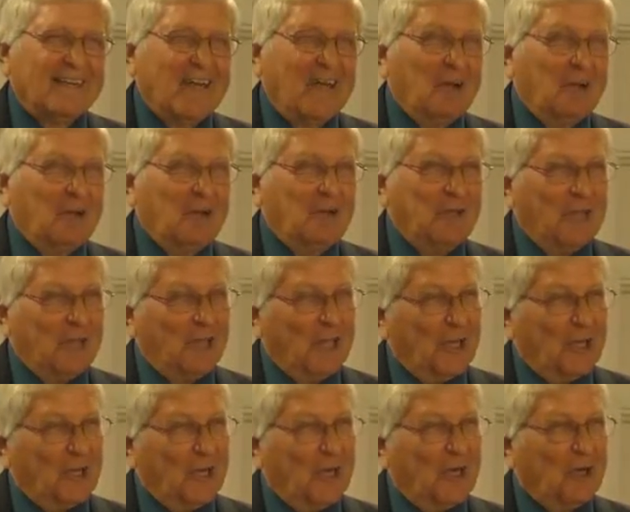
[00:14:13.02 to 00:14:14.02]
now, you, are
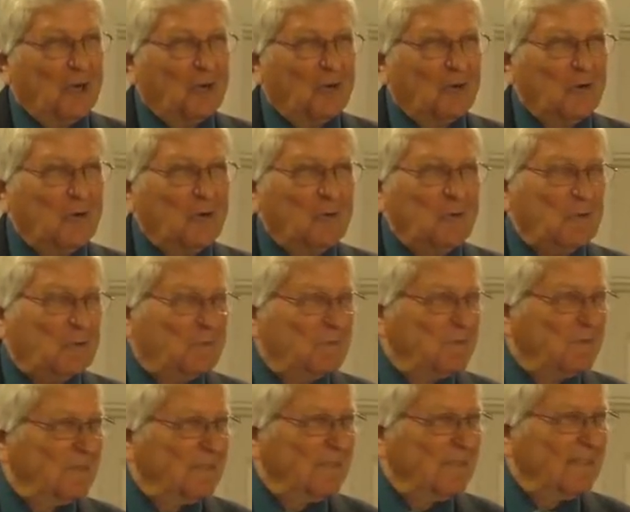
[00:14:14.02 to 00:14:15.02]
they telling the truth?
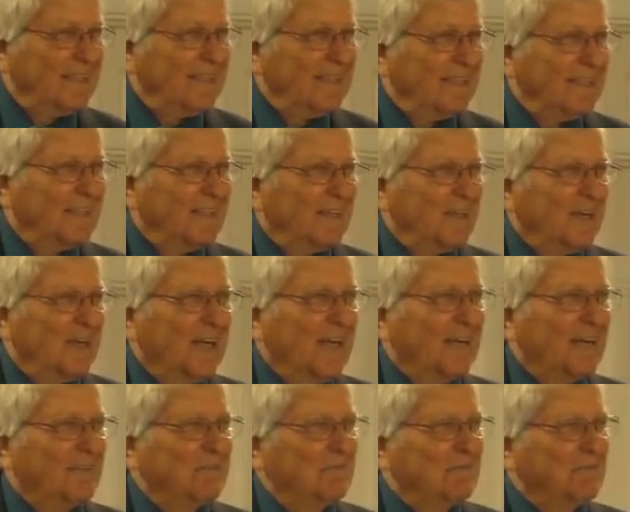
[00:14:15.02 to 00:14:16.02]

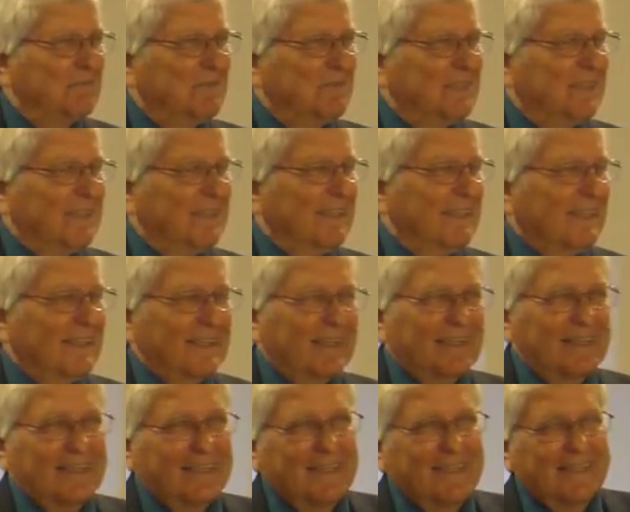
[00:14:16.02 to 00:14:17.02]
Well,
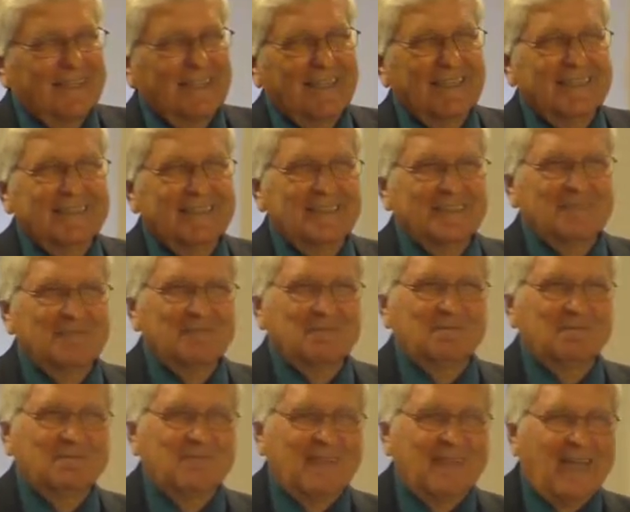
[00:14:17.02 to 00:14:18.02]
at least
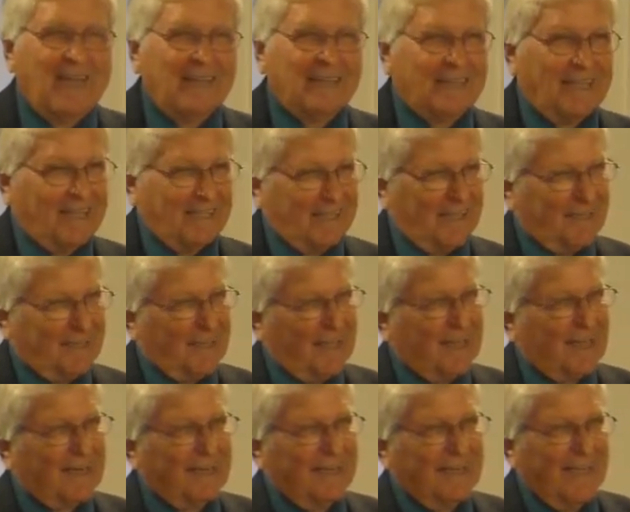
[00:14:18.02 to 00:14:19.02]
I think it
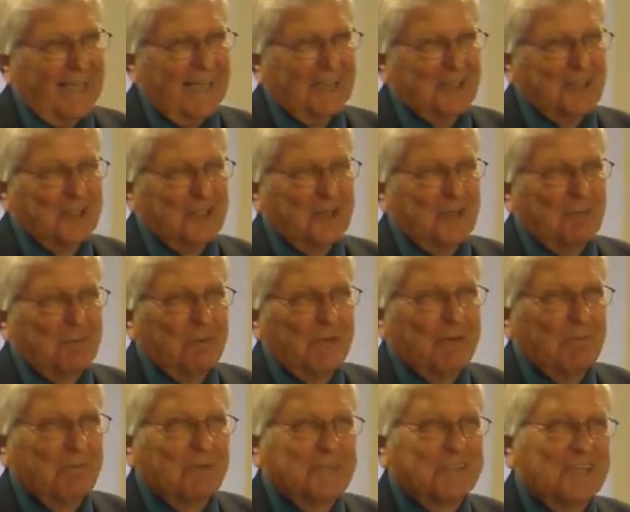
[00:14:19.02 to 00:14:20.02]
kind of hedging a little
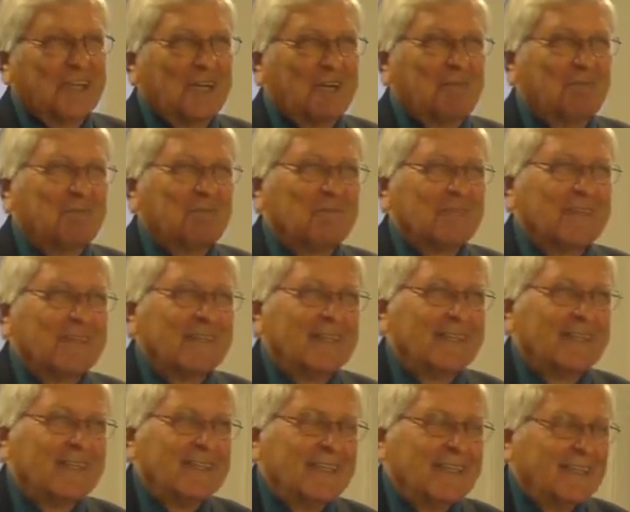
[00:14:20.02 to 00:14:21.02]
bit myself.
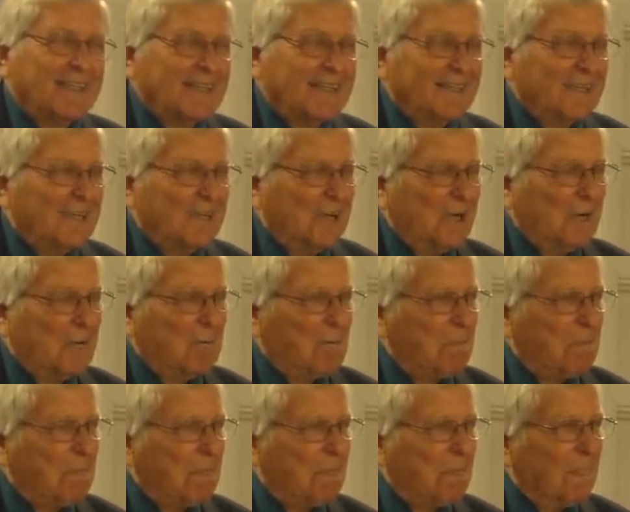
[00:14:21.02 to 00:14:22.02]
Uh,
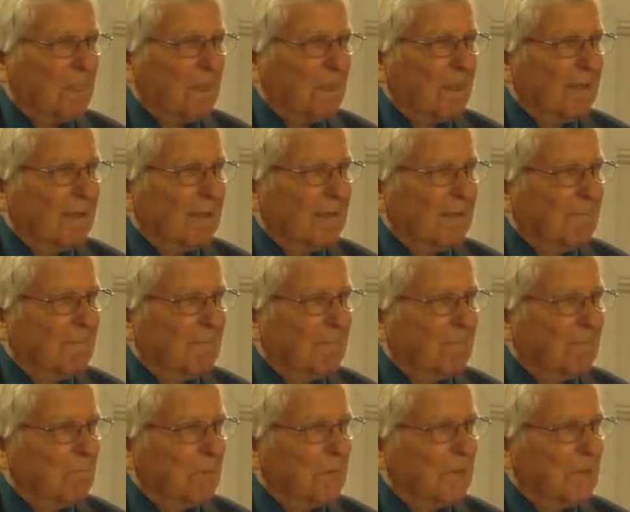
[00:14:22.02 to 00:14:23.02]

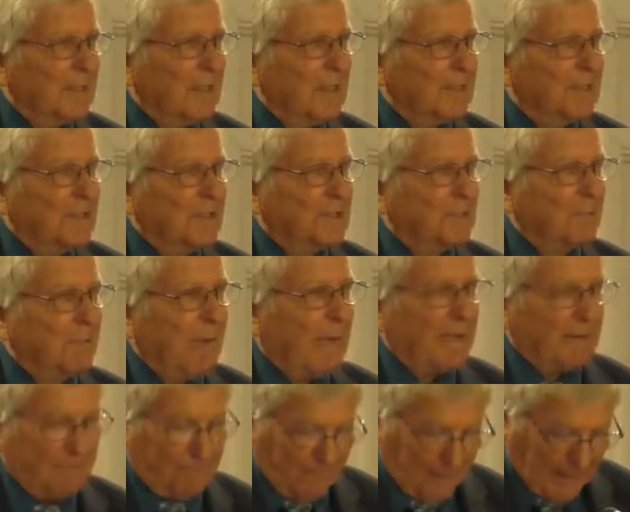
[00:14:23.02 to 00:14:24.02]
but it, it's just a
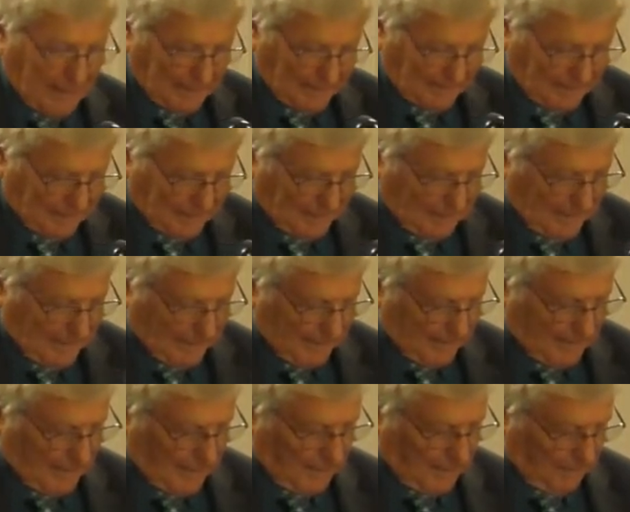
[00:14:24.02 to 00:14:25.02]
matter of fact.
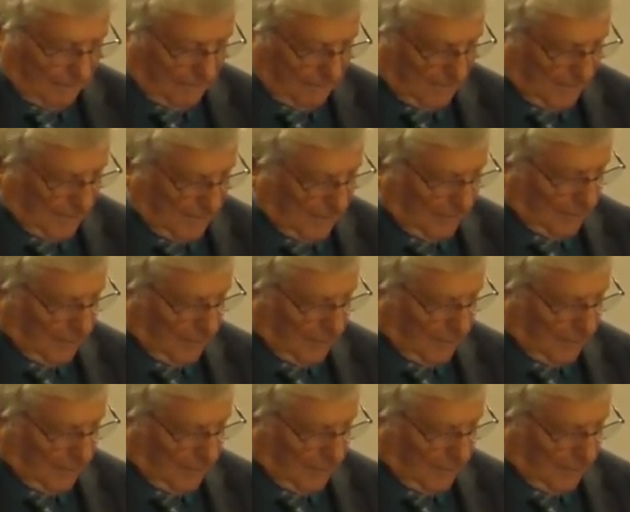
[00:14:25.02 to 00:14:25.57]
Another, another